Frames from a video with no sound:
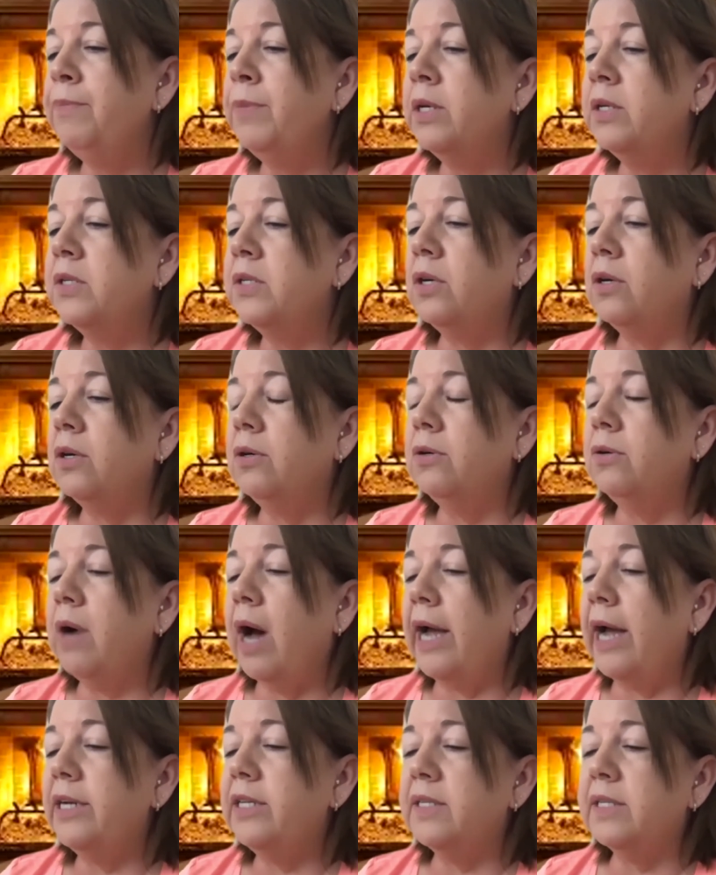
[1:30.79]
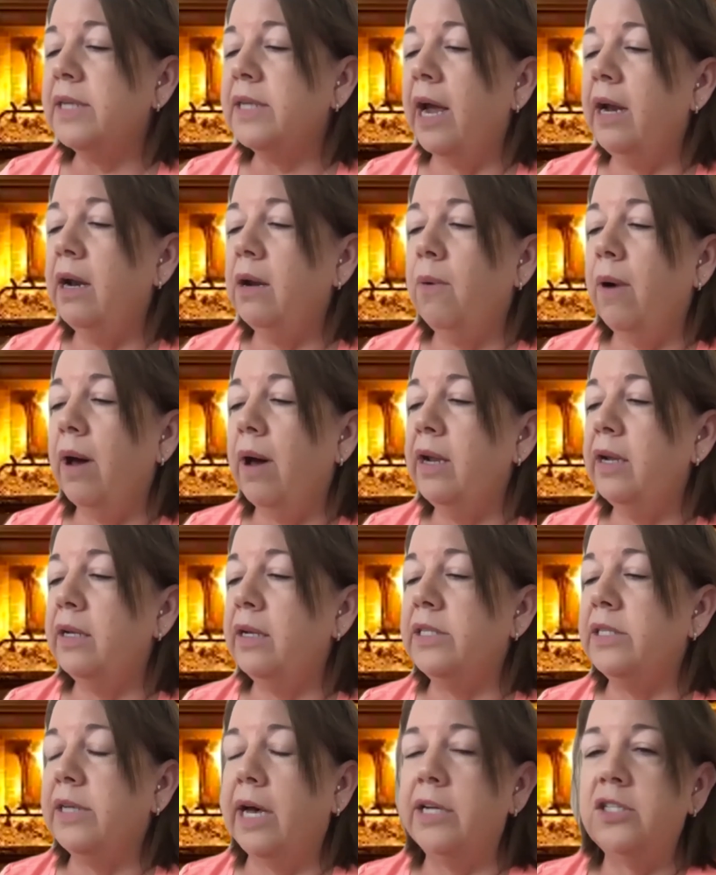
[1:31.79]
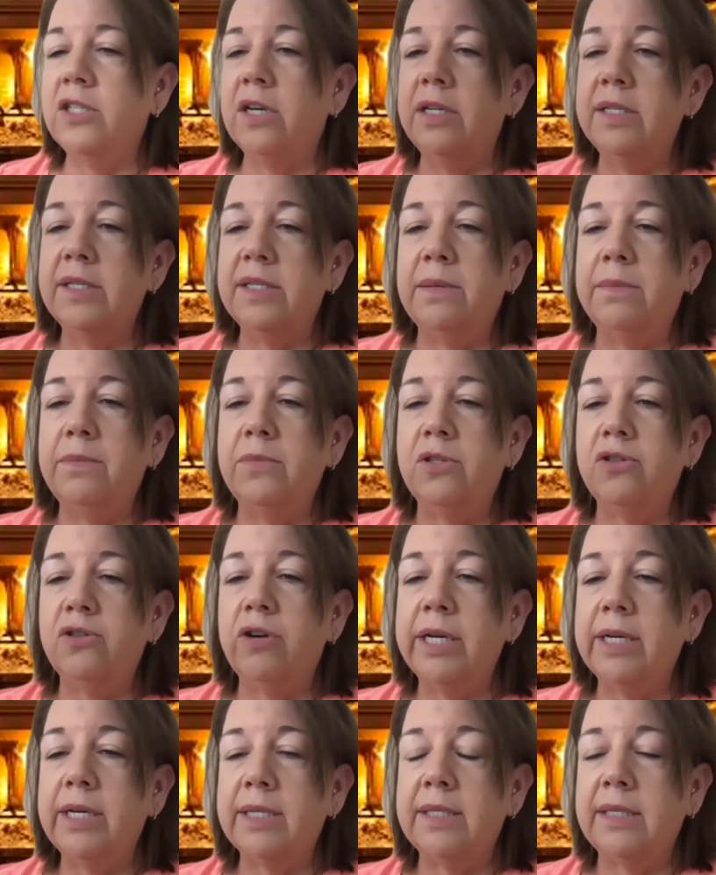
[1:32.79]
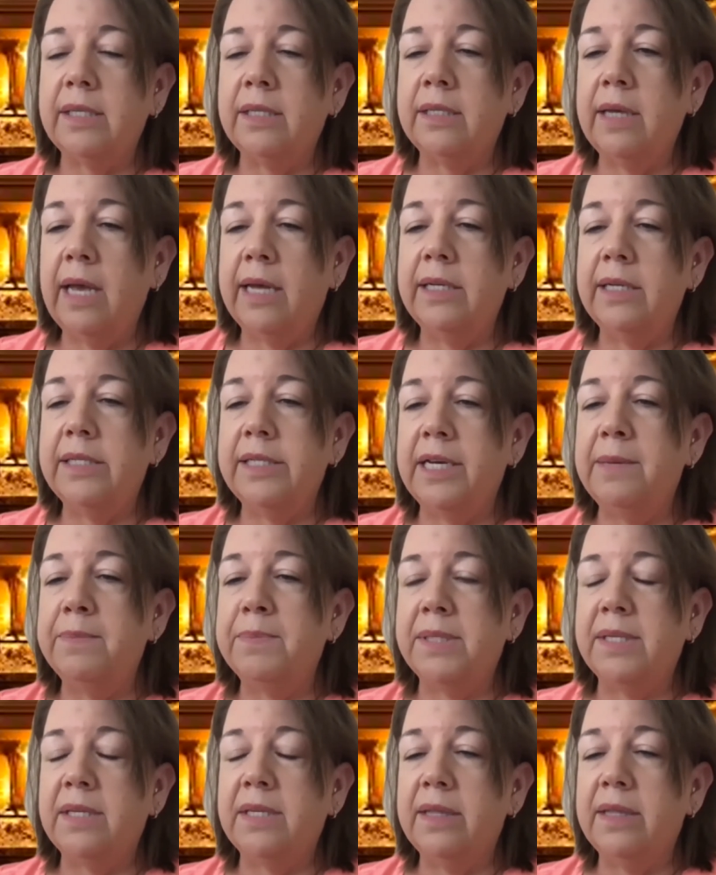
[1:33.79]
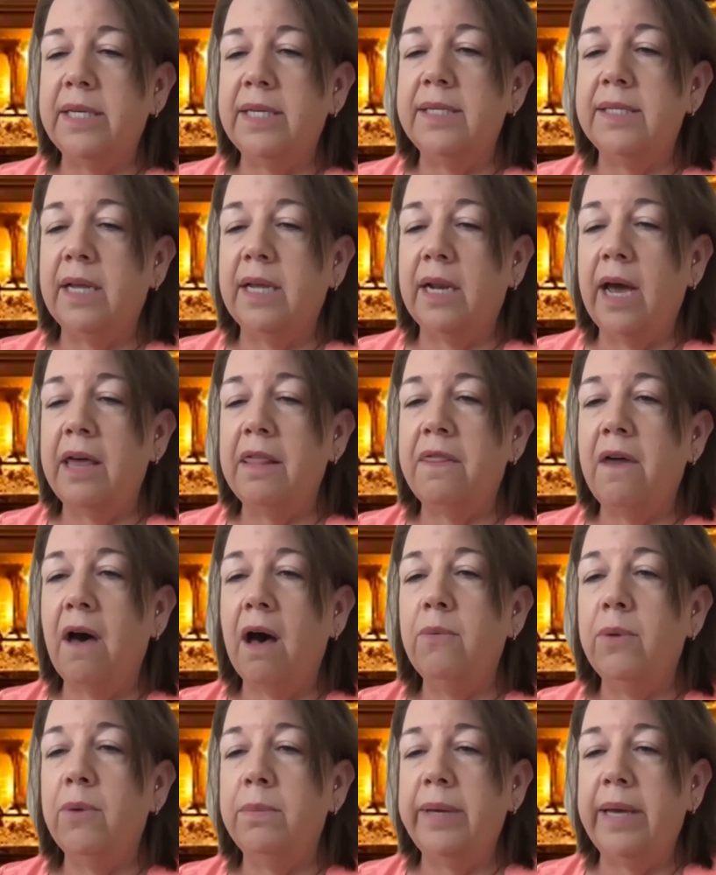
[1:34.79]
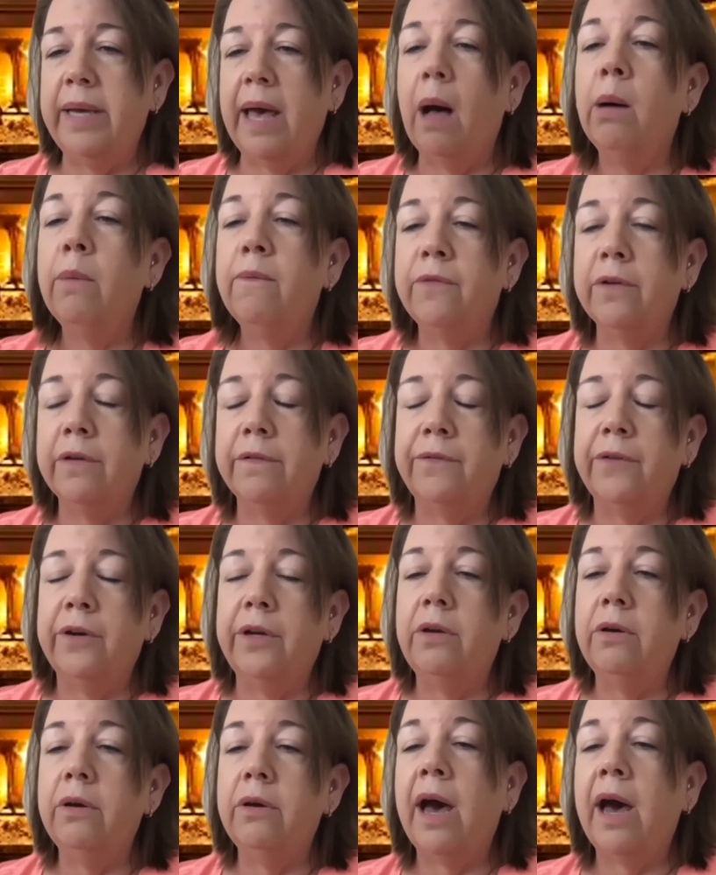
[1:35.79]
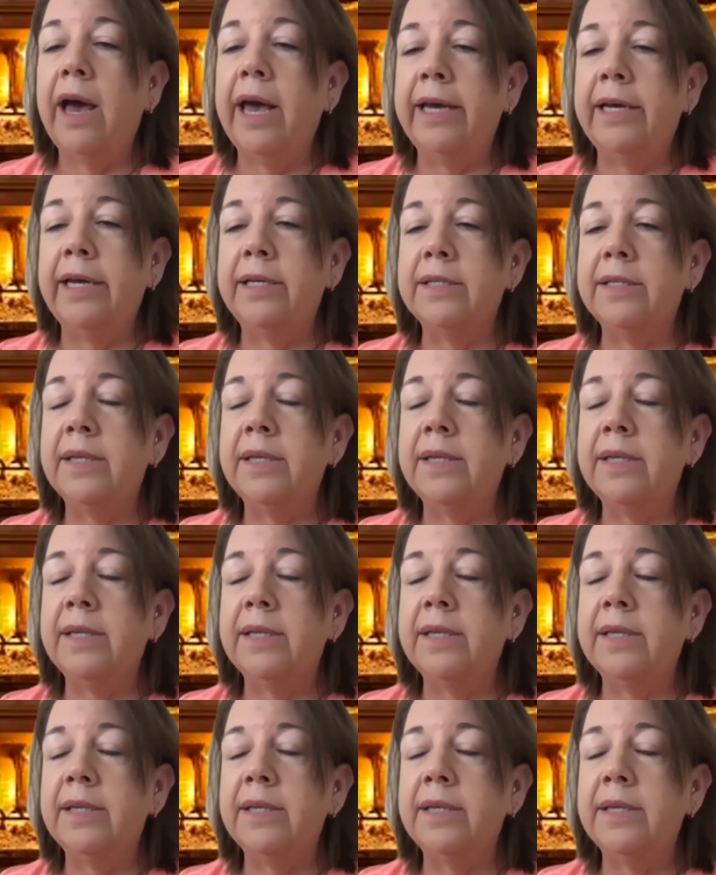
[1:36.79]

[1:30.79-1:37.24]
So I just kind of wanted to touch on some tricks and tips and things that I thought would be helpful for you guys.